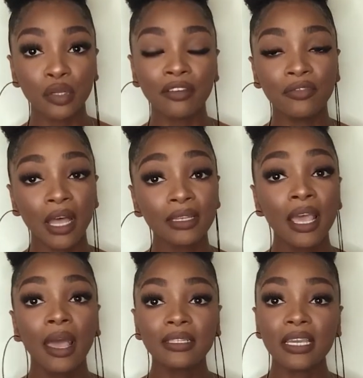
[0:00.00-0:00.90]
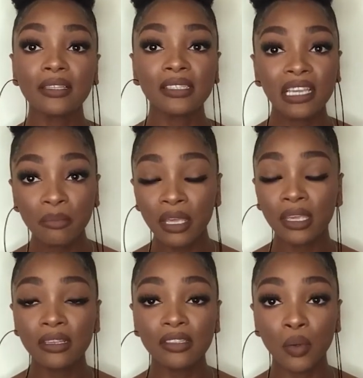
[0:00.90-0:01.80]
If not, take the same
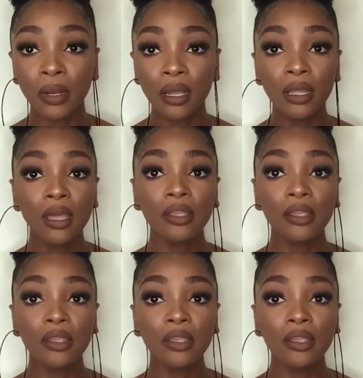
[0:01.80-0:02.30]
baking soda,